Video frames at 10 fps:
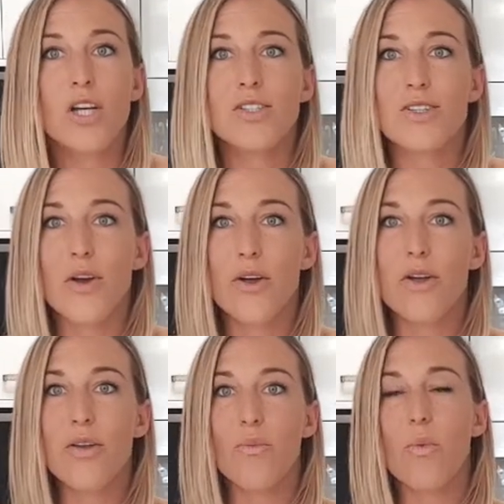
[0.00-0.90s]
So
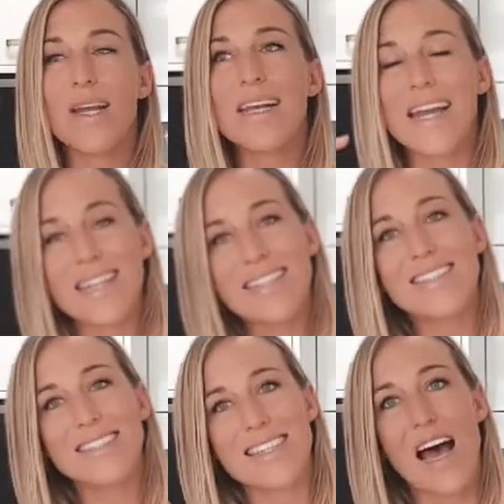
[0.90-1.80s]
we need to
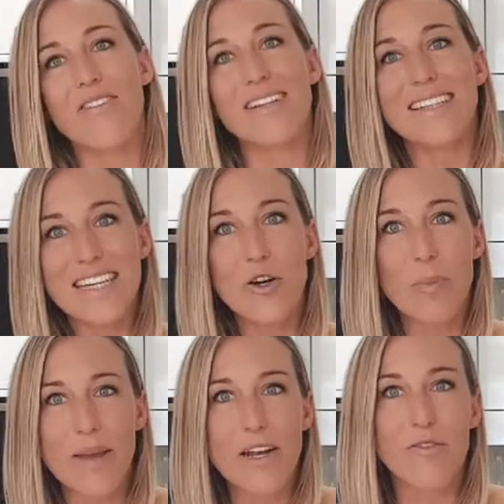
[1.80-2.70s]
just have a little
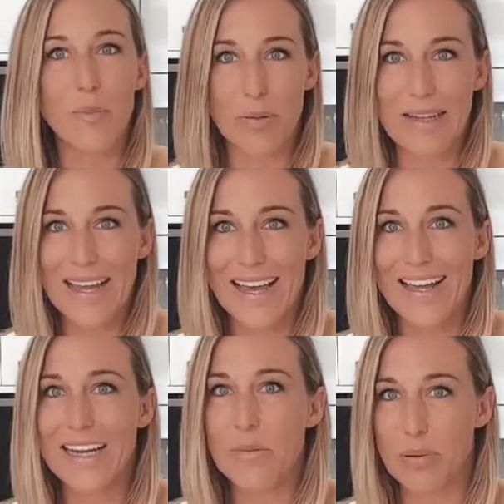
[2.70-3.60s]
bit of a
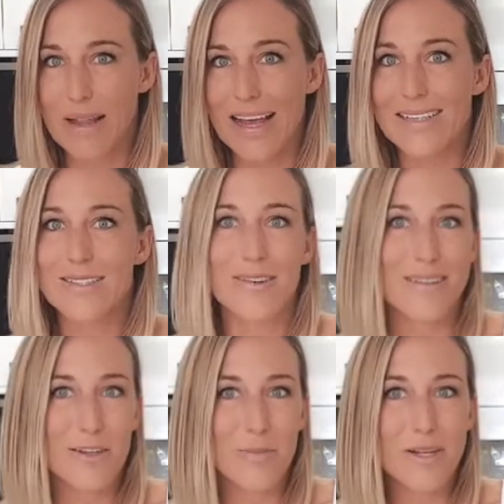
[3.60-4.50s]
plan in place or a
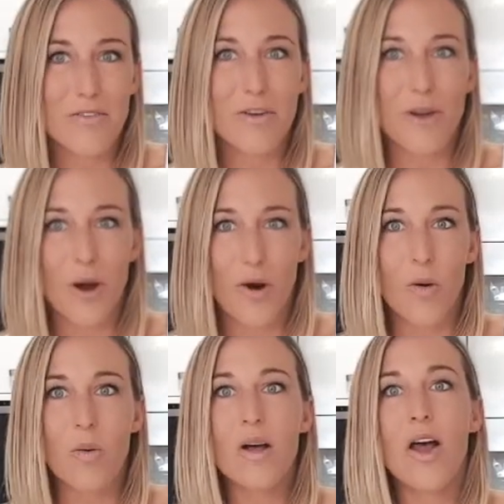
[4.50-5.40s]
little bit of a
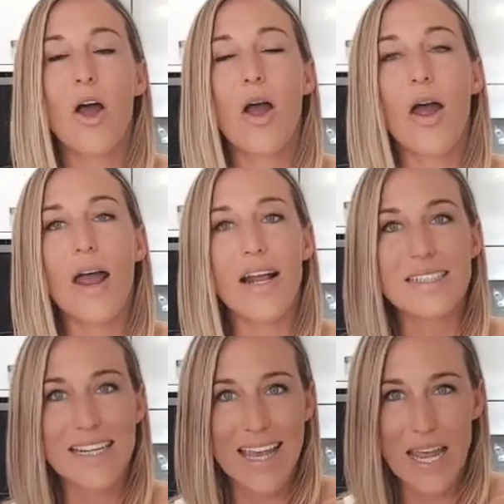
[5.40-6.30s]
goal
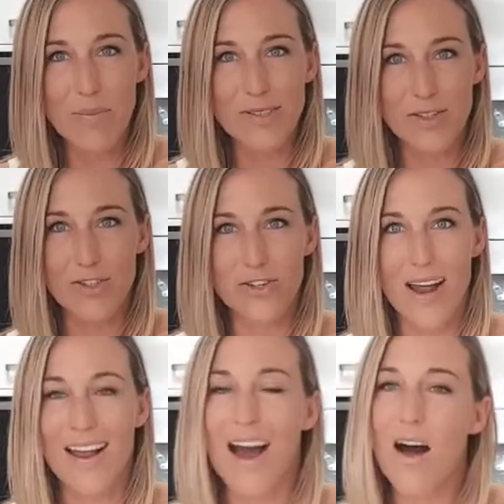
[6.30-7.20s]
to keep us on
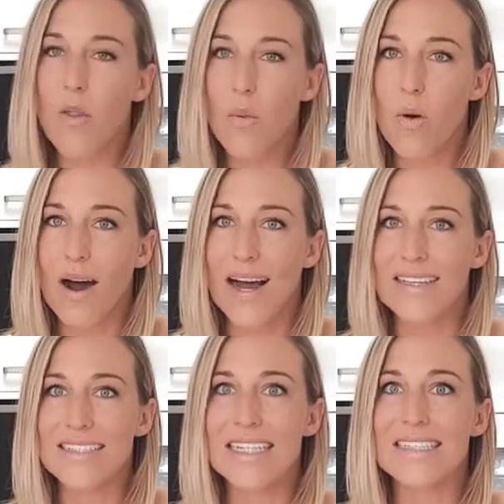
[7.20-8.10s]
track.
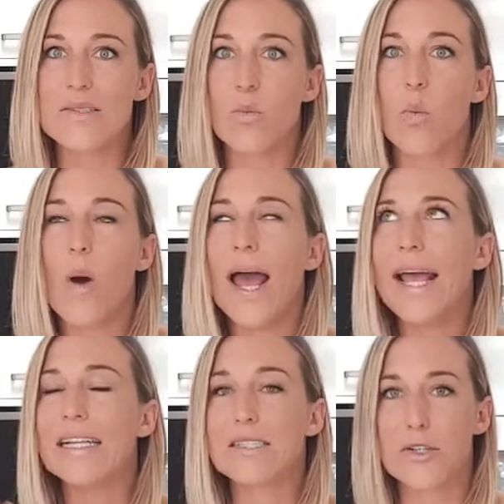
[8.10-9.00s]
Otherwise, it's
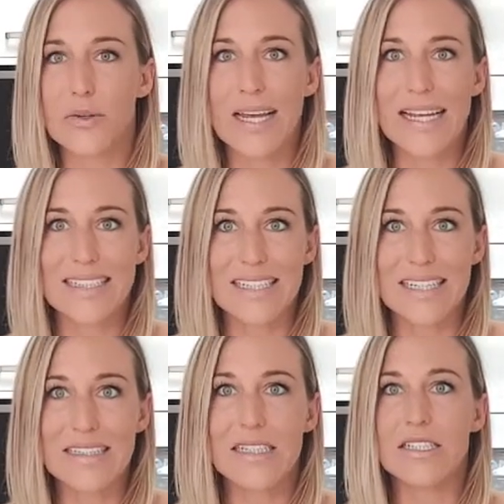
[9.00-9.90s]
way too easy
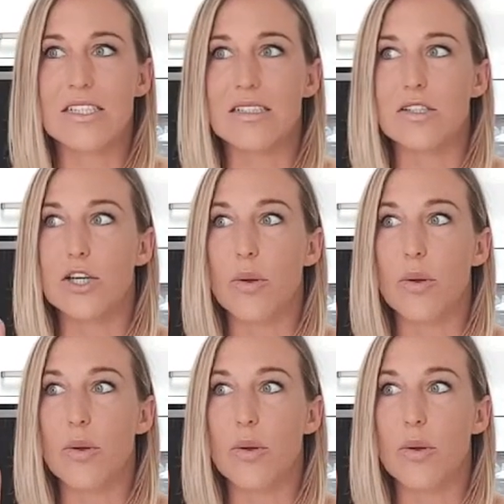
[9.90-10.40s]
to just